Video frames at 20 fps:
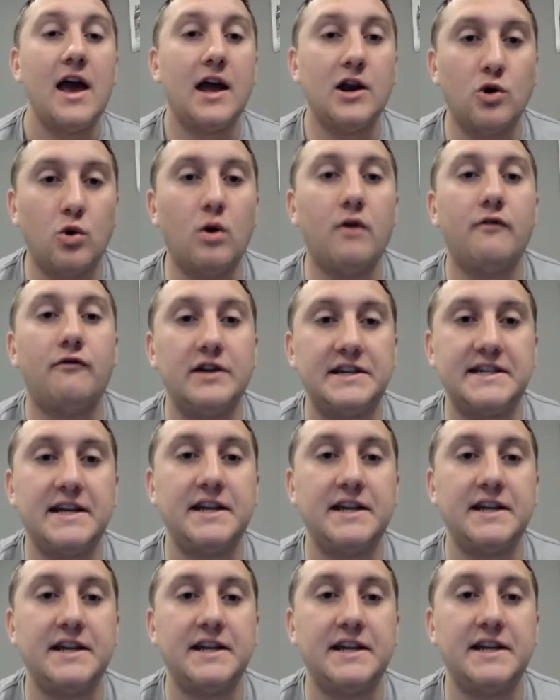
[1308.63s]
And who have we
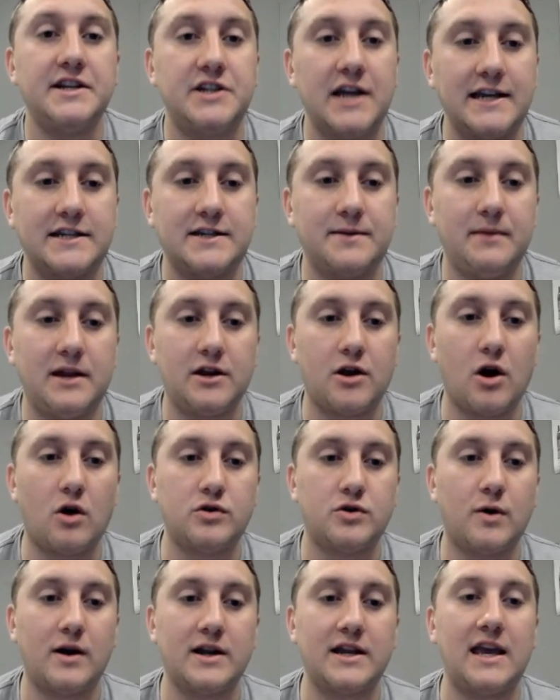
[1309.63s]
seen Jason Bean go
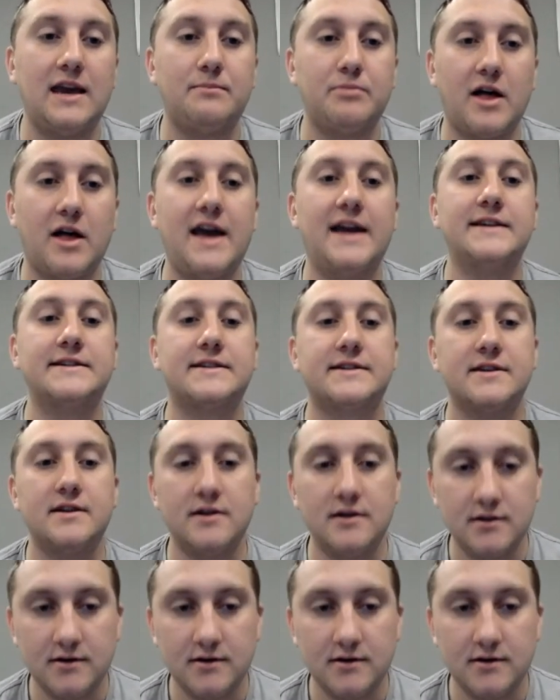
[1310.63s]
to on key plays?